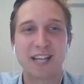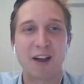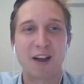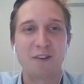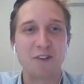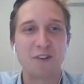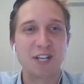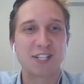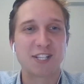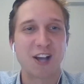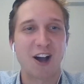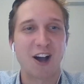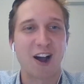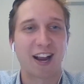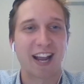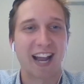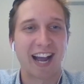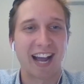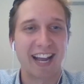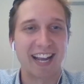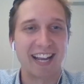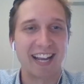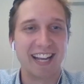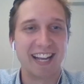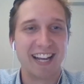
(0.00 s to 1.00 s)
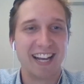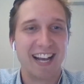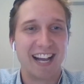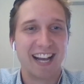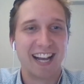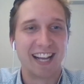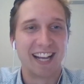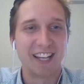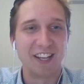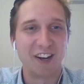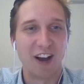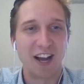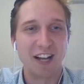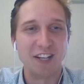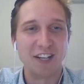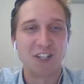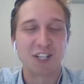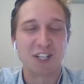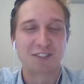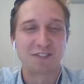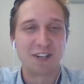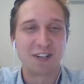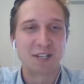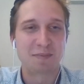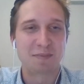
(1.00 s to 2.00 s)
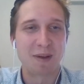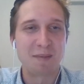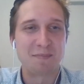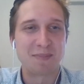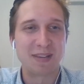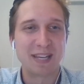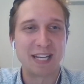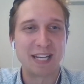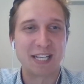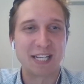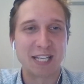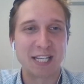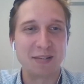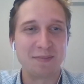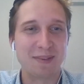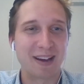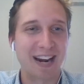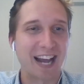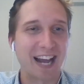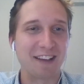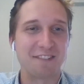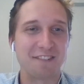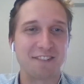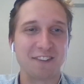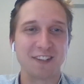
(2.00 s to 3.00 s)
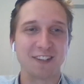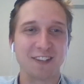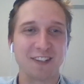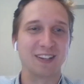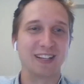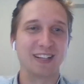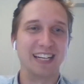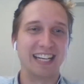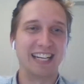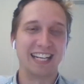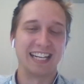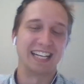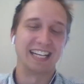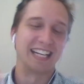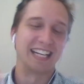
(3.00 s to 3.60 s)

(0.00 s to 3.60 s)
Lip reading: time we talk, I just finished my PhD, but I feel